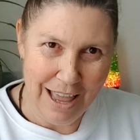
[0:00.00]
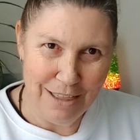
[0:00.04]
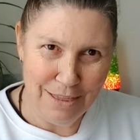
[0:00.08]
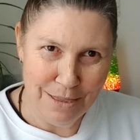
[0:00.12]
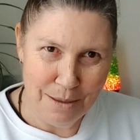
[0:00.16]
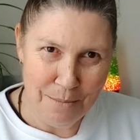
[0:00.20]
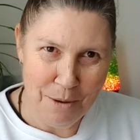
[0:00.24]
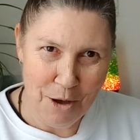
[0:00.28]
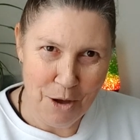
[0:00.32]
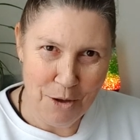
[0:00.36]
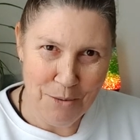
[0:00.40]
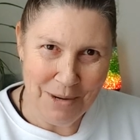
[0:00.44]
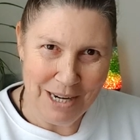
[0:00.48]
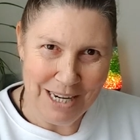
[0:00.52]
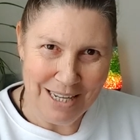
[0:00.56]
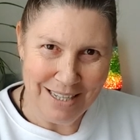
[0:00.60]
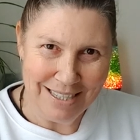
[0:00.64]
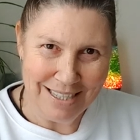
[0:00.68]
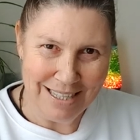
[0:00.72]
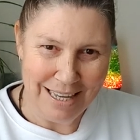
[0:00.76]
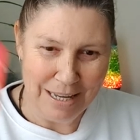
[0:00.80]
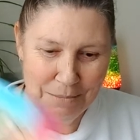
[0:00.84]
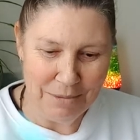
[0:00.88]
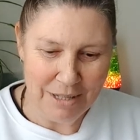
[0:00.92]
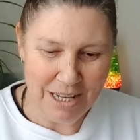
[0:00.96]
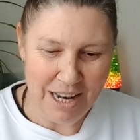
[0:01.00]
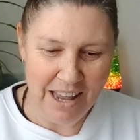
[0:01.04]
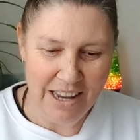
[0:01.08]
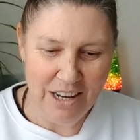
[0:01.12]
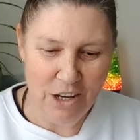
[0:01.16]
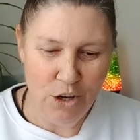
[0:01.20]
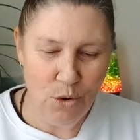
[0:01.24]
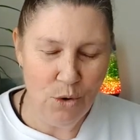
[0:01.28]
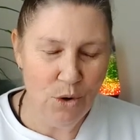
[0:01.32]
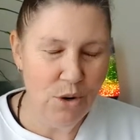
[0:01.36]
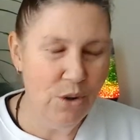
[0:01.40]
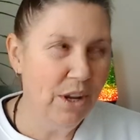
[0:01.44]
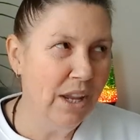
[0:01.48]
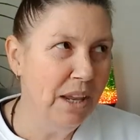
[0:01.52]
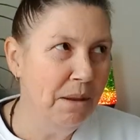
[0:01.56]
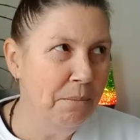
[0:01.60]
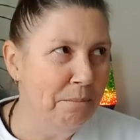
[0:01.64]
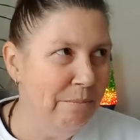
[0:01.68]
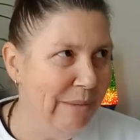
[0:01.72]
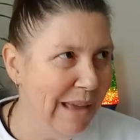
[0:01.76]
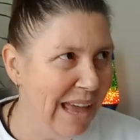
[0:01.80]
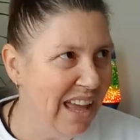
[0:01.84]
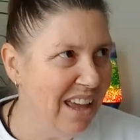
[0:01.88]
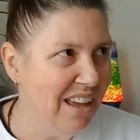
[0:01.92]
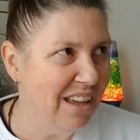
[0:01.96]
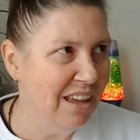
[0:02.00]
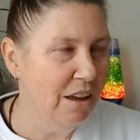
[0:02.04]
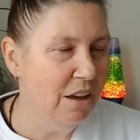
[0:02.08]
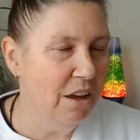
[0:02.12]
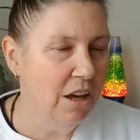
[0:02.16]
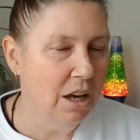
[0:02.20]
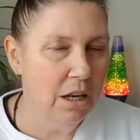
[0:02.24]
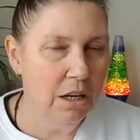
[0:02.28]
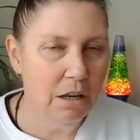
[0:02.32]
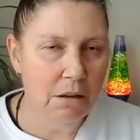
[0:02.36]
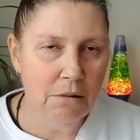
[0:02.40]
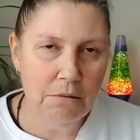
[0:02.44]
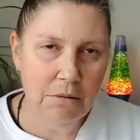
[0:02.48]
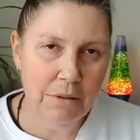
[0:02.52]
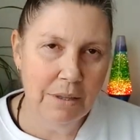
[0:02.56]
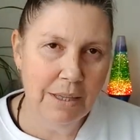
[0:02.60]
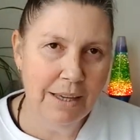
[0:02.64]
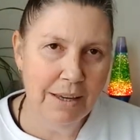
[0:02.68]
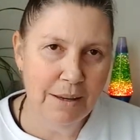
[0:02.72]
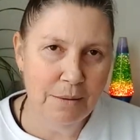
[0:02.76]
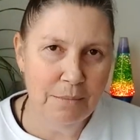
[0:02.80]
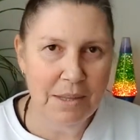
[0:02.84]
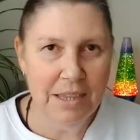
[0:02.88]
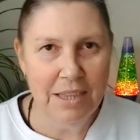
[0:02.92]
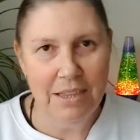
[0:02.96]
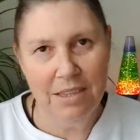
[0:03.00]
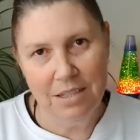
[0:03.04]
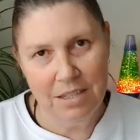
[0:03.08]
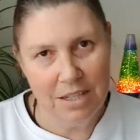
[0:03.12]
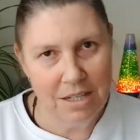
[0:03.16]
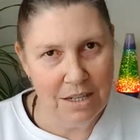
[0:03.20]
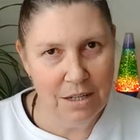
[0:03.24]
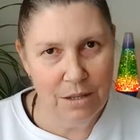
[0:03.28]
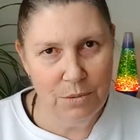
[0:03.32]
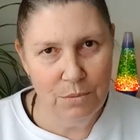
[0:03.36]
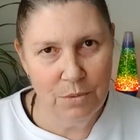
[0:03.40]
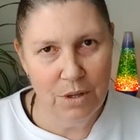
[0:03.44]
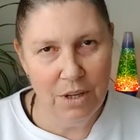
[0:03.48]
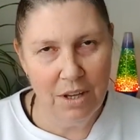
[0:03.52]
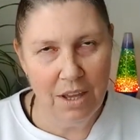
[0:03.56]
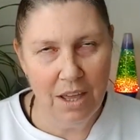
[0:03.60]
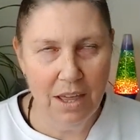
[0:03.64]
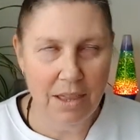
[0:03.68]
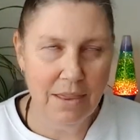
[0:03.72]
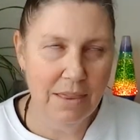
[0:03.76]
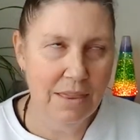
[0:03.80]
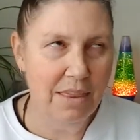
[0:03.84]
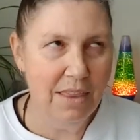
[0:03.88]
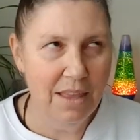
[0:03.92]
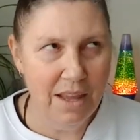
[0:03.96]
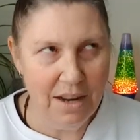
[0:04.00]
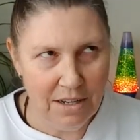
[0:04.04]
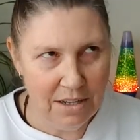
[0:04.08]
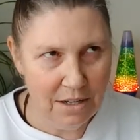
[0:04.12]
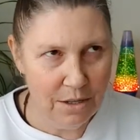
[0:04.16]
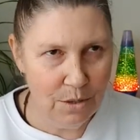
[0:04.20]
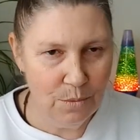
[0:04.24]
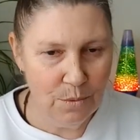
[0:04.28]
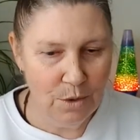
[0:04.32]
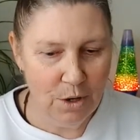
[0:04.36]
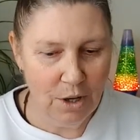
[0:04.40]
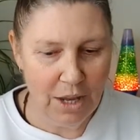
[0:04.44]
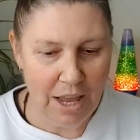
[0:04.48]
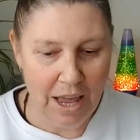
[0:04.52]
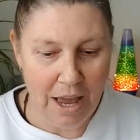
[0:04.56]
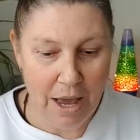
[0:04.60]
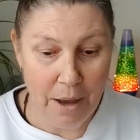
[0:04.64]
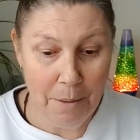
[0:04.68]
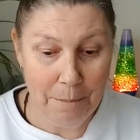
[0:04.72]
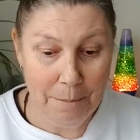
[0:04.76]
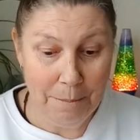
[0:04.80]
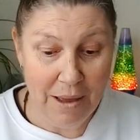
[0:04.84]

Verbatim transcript: at the moment it seems like you're looking back going, oh yeah, but this didn't work out and that didn't work out.